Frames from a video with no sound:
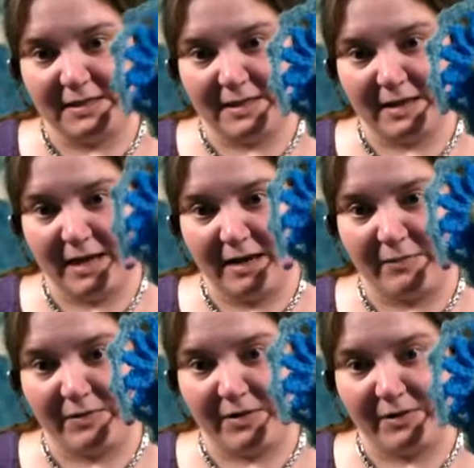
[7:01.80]
the
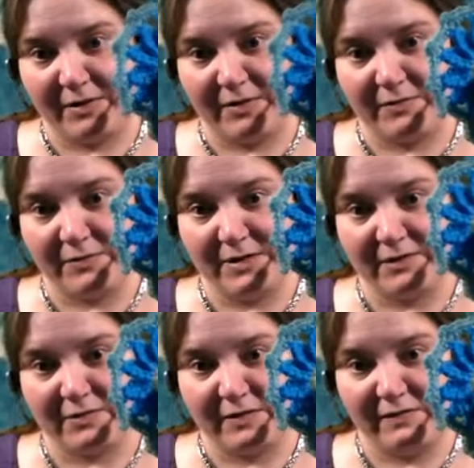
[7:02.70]
camera or the green
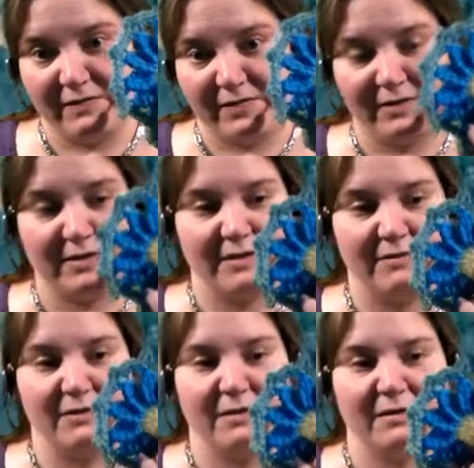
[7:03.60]
screen filters
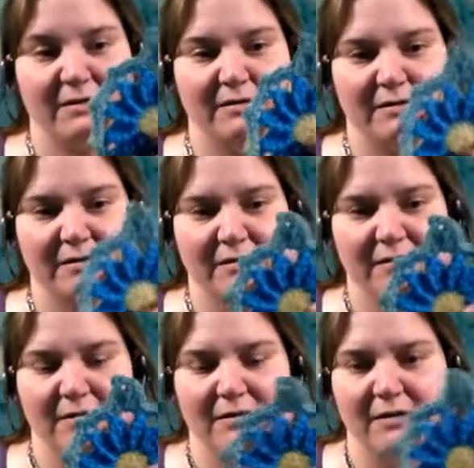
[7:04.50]
out the
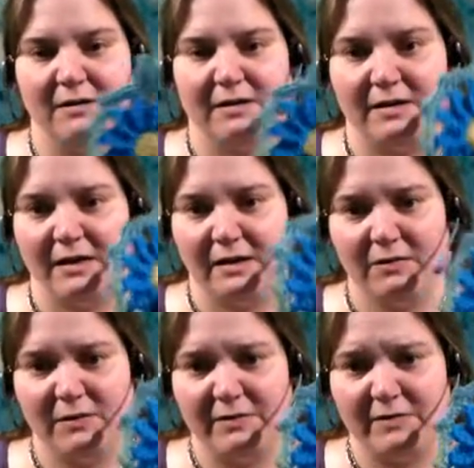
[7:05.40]

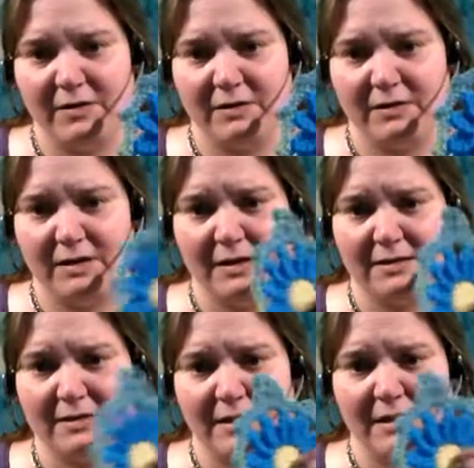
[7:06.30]
yellow of all
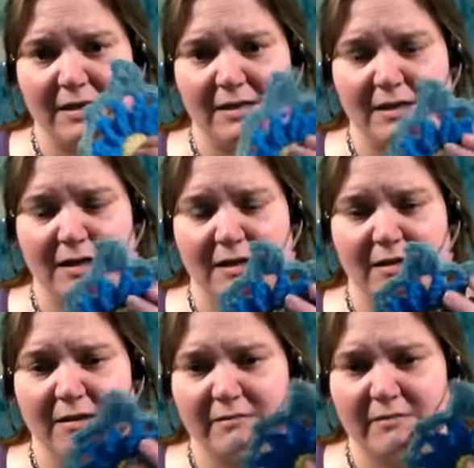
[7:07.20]
things and not the
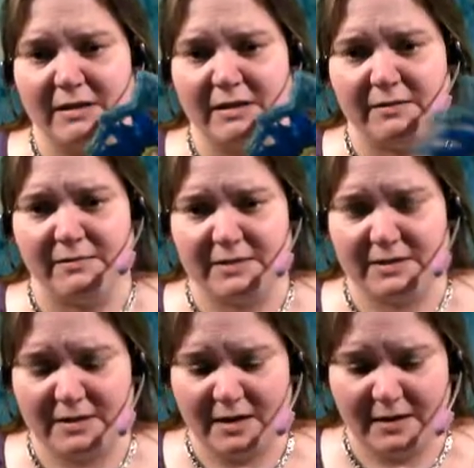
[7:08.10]
green, which
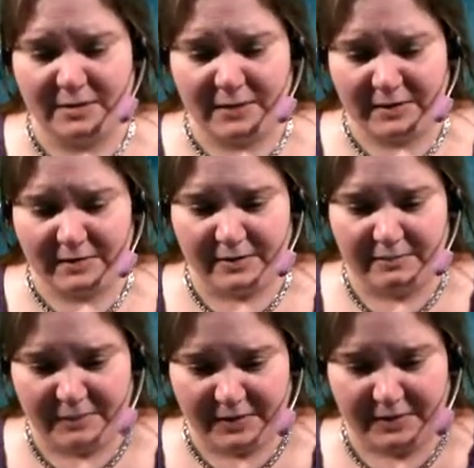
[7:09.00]
is kind of weird.
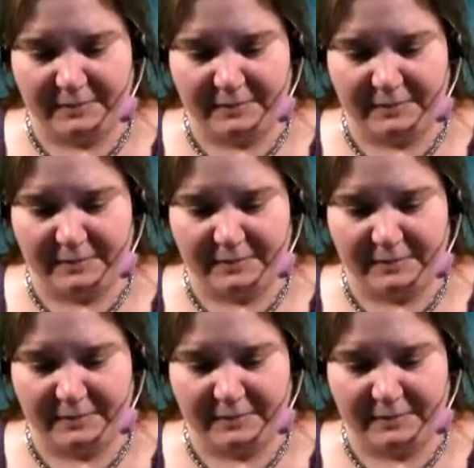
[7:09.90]
But